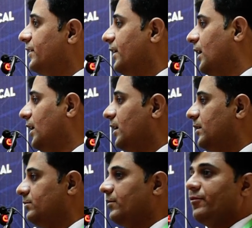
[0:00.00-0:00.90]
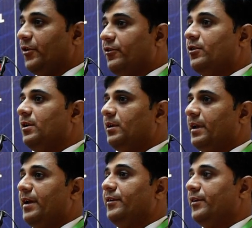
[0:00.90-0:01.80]
federal
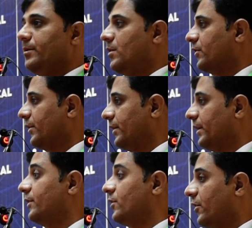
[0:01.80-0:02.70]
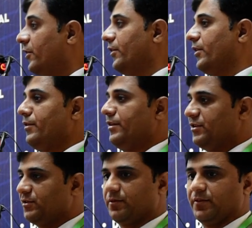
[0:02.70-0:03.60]
and democratic authoritarian
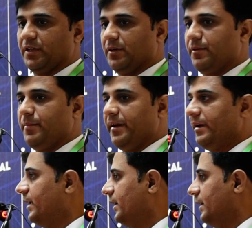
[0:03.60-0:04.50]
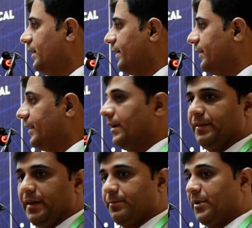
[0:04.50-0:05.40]
nature of the government
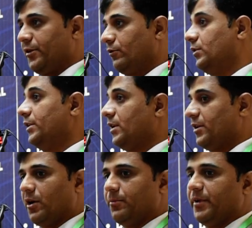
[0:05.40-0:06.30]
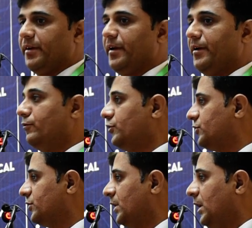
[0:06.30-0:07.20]
that particularly adopted, and
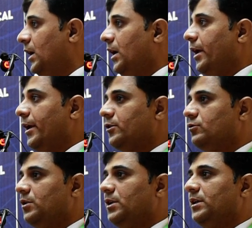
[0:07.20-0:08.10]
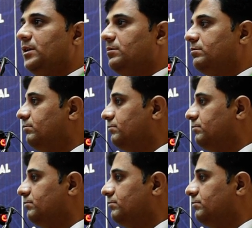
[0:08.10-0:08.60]
which actually